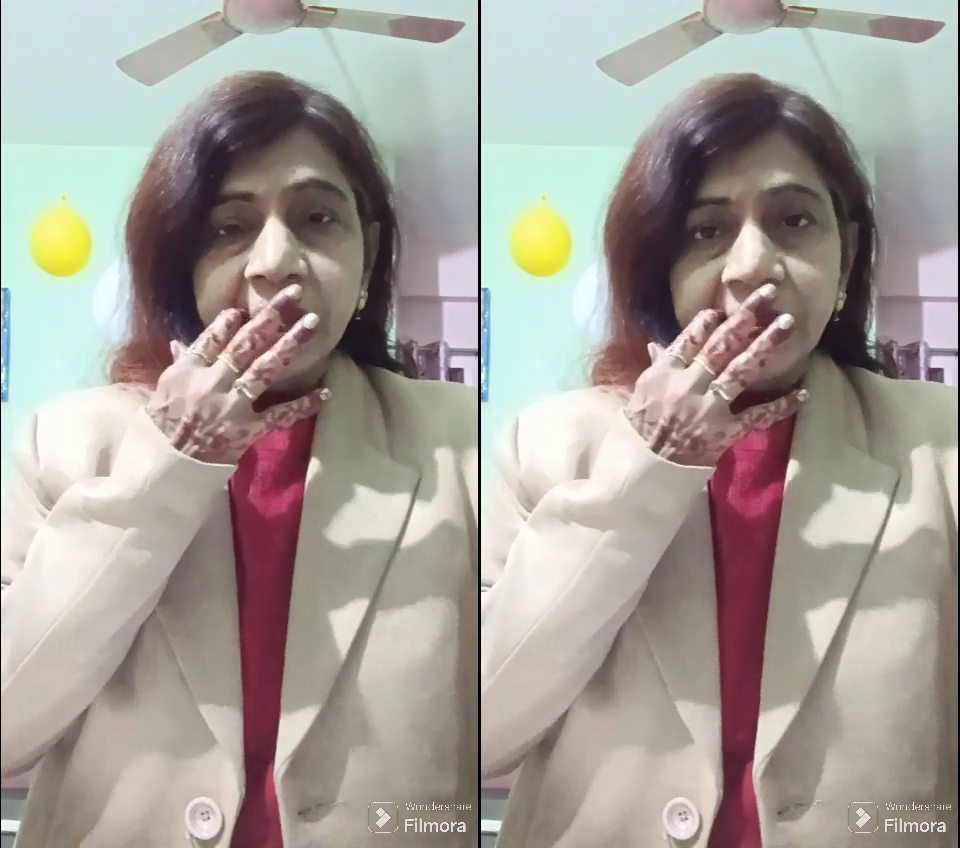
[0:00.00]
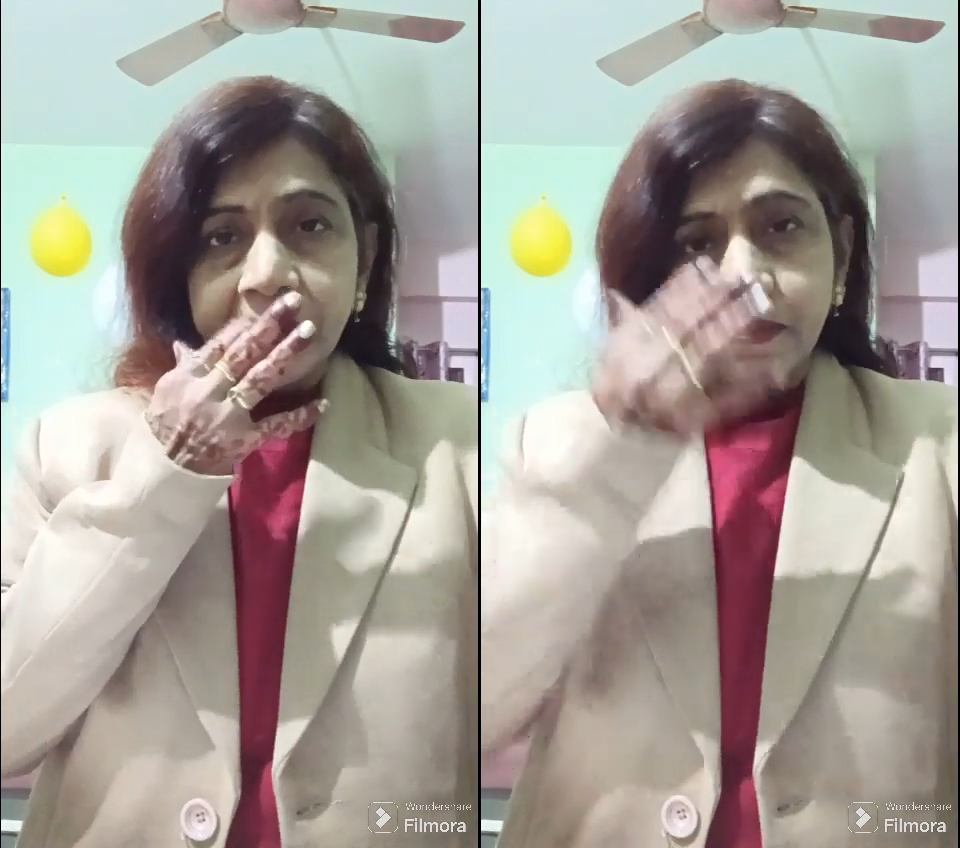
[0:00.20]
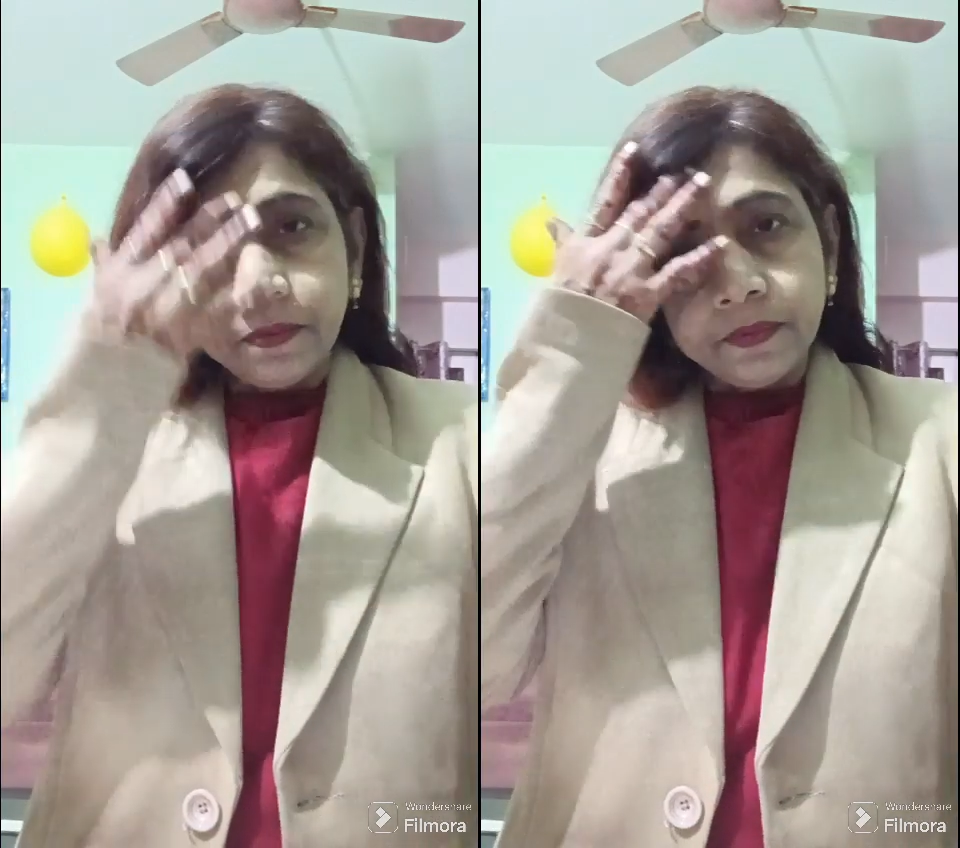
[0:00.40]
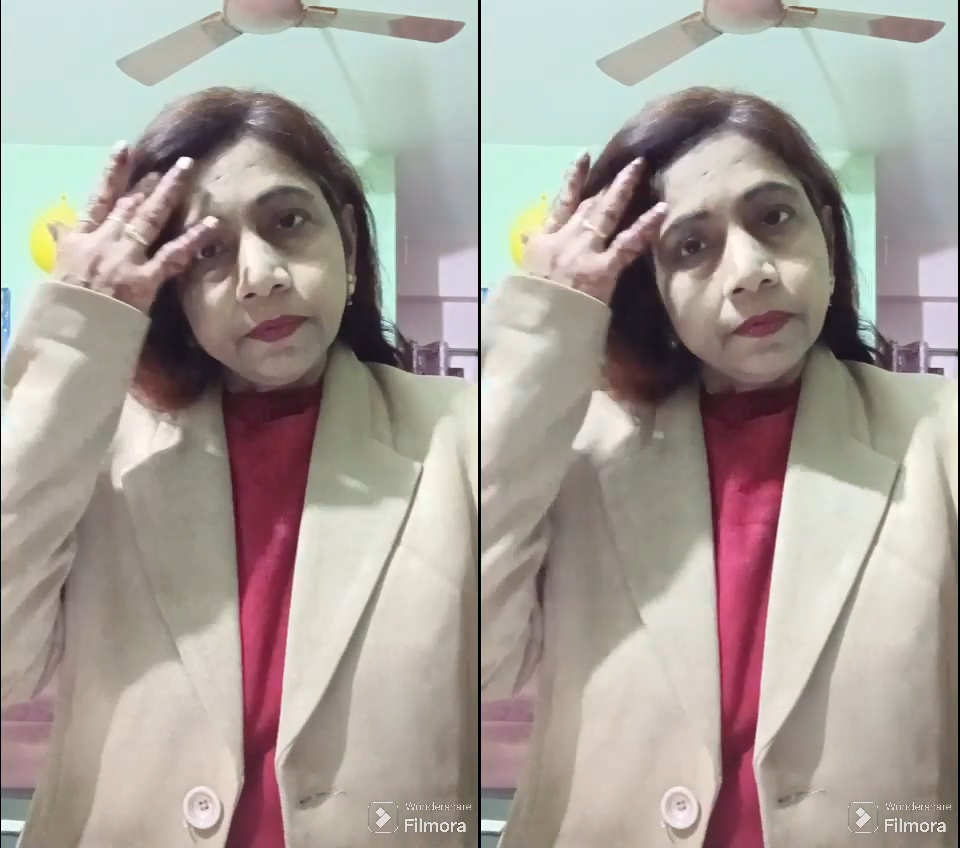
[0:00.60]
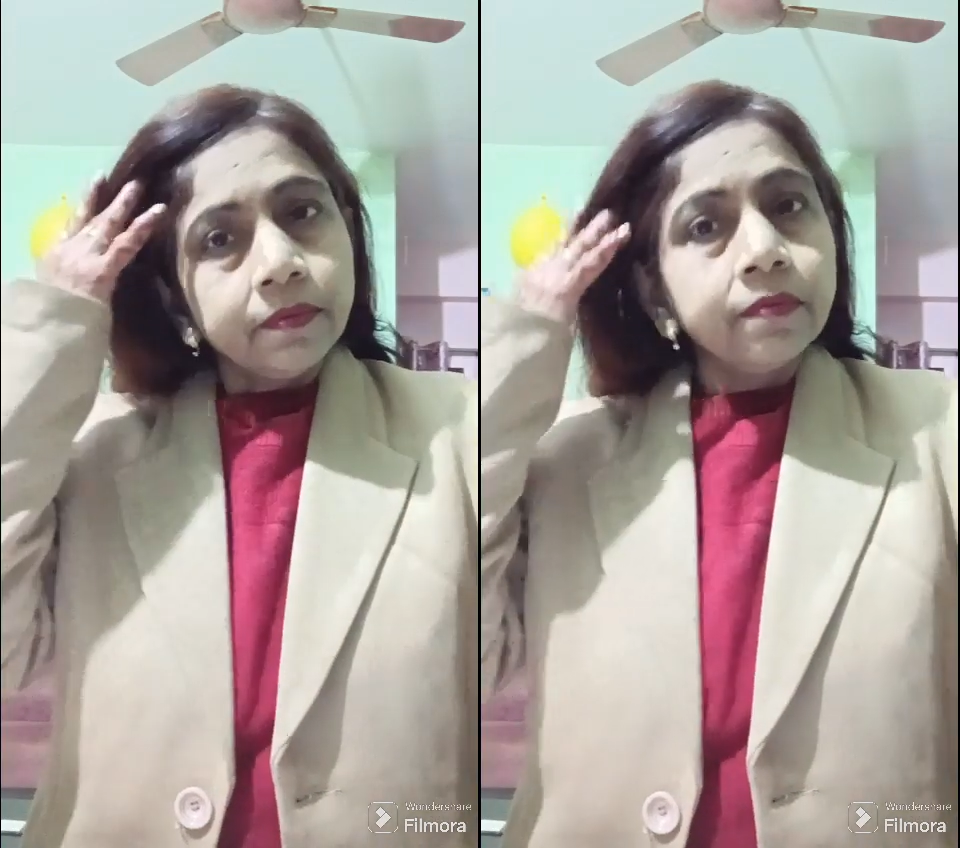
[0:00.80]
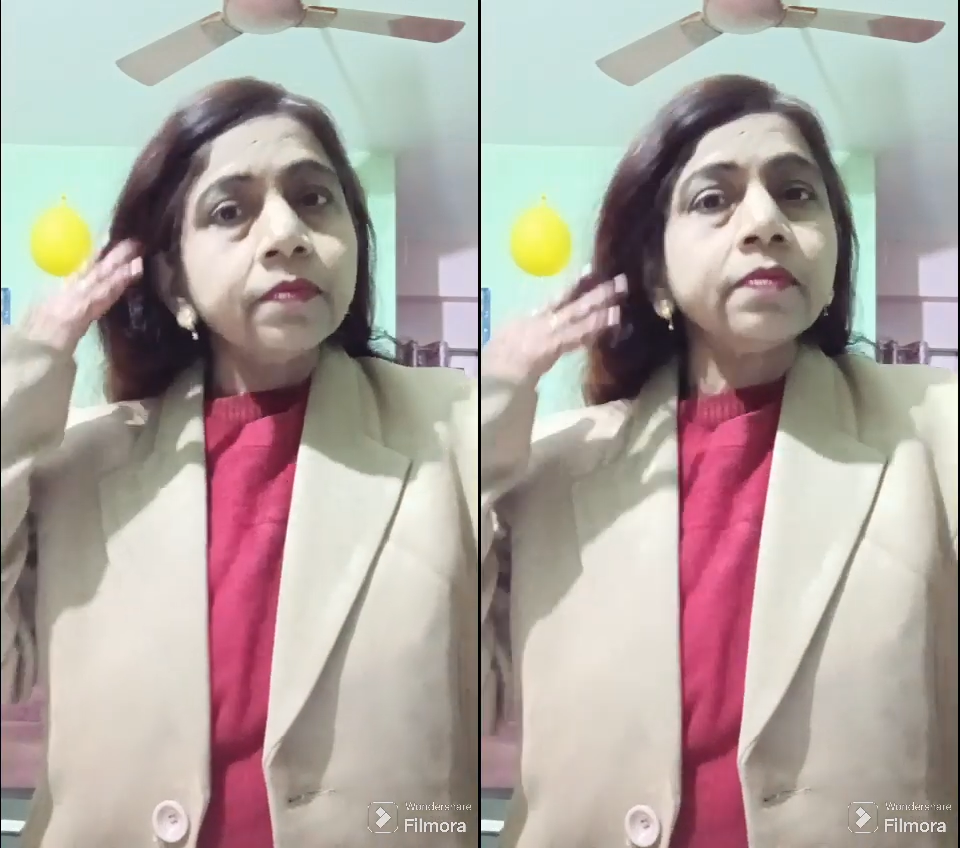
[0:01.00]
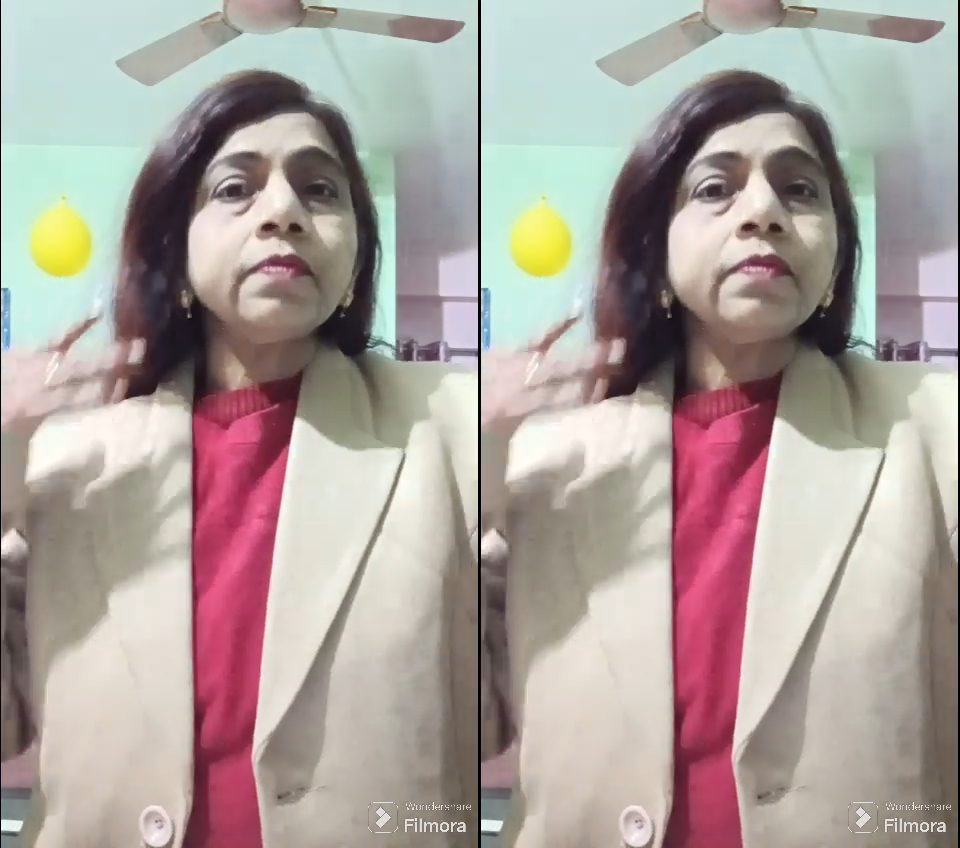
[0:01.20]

pain starts